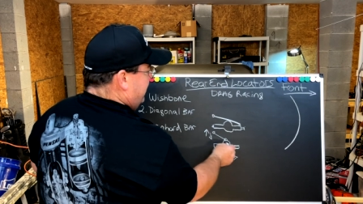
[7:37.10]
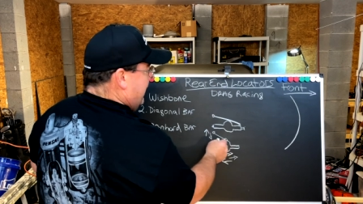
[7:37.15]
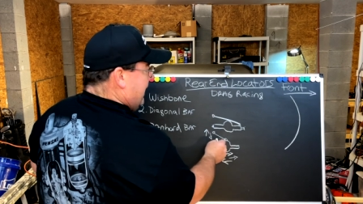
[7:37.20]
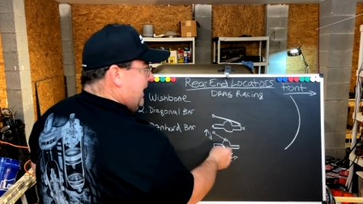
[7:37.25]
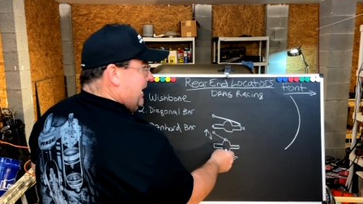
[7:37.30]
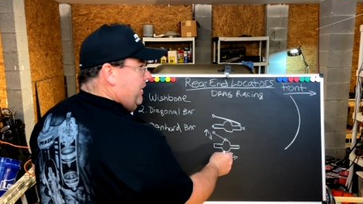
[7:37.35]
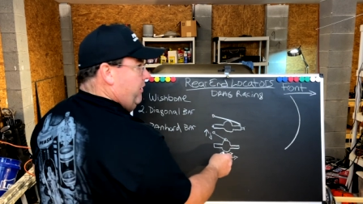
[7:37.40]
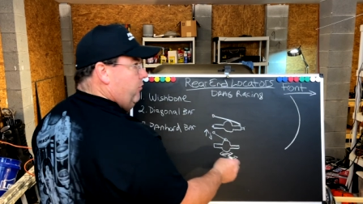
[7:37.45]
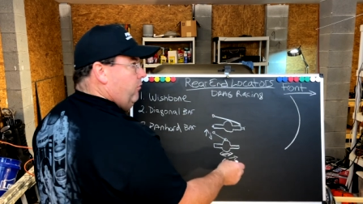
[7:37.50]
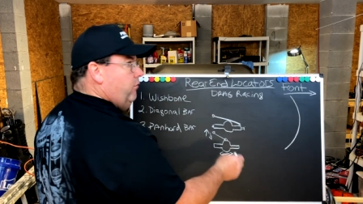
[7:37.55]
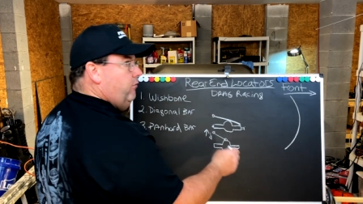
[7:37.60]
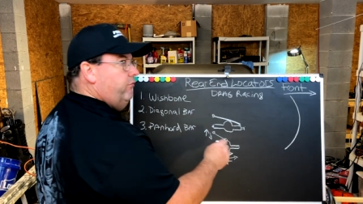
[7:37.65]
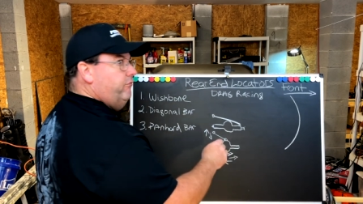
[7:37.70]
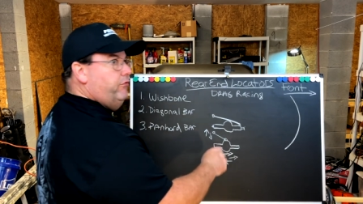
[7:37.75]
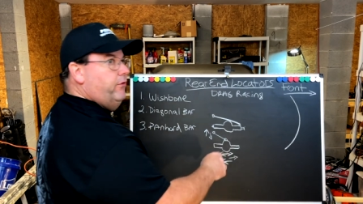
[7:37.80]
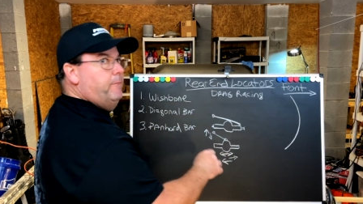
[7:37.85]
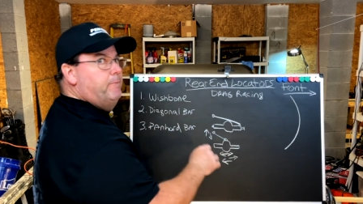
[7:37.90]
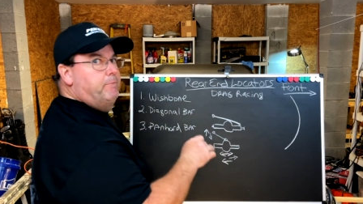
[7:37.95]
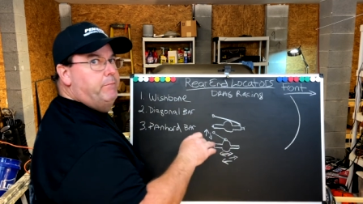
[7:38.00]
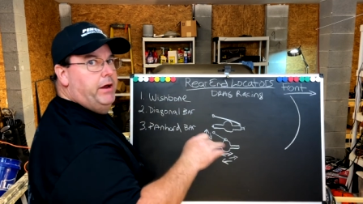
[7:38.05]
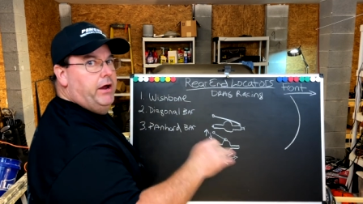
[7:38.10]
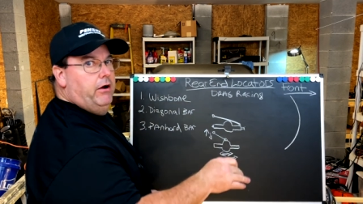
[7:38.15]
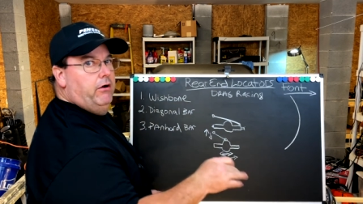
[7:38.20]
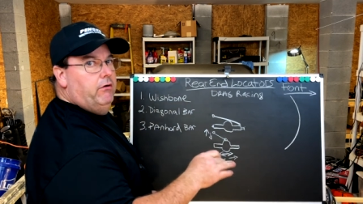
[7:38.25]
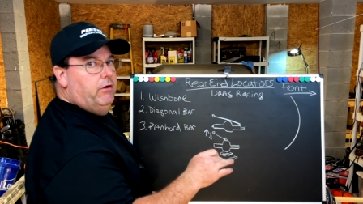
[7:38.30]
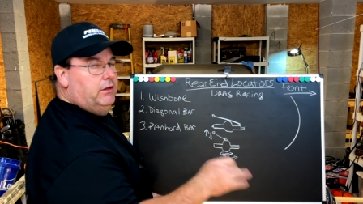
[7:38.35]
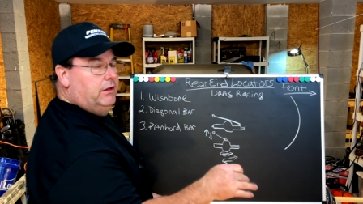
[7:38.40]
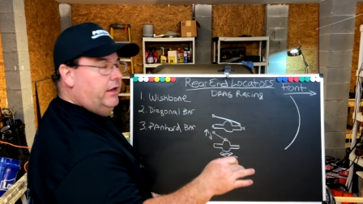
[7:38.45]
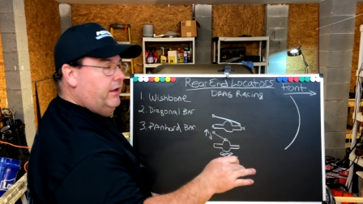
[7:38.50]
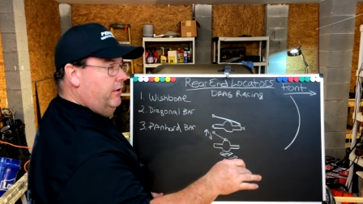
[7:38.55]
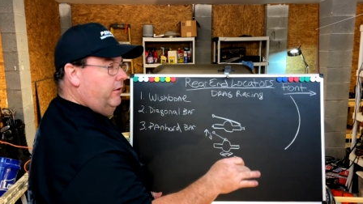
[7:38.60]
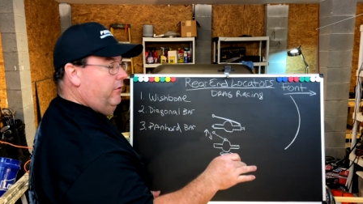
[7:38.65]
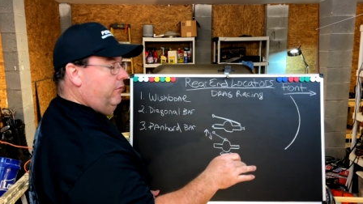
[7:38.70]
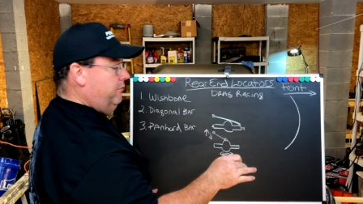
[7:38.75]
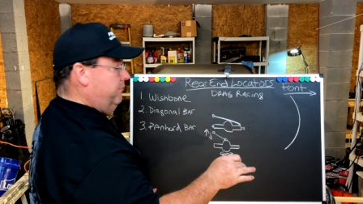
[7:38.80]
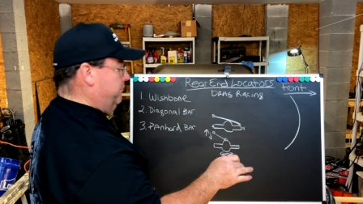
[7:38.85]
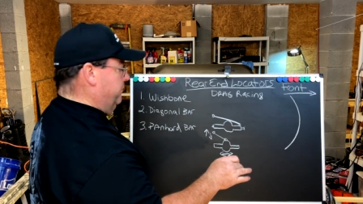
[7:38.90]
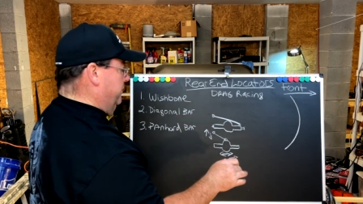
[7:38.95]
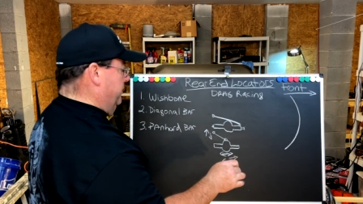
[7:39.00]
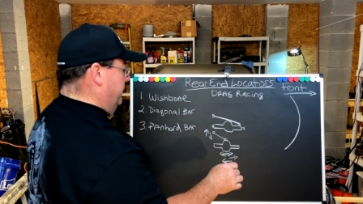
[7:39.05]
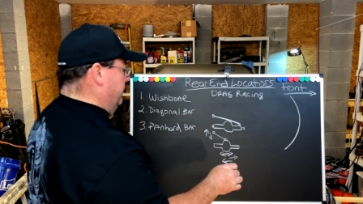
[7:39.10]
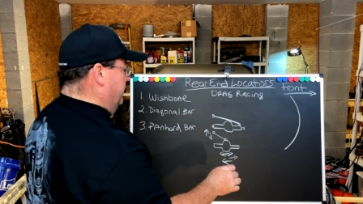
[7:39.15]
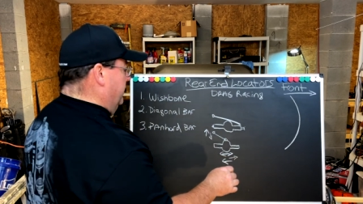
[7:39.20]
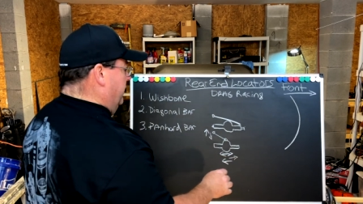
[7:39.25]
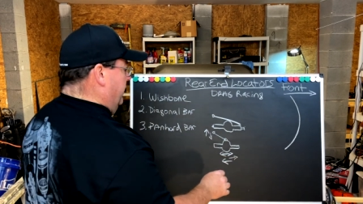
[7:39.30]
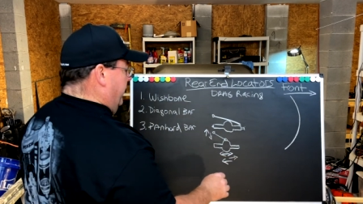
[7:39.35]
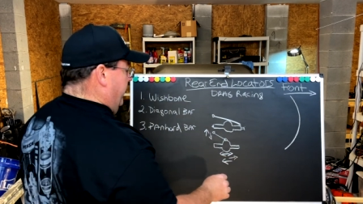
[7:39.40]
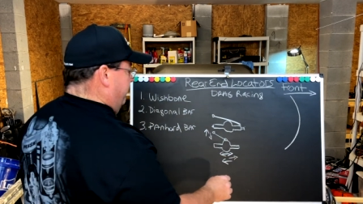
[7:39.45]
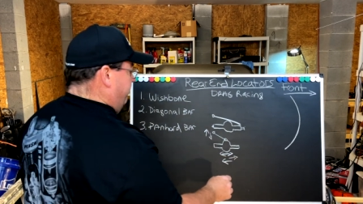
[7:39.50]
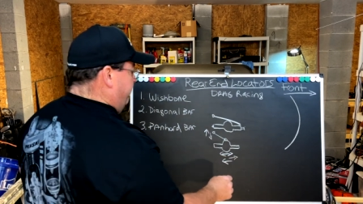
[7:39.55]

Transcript: angle from parallel. And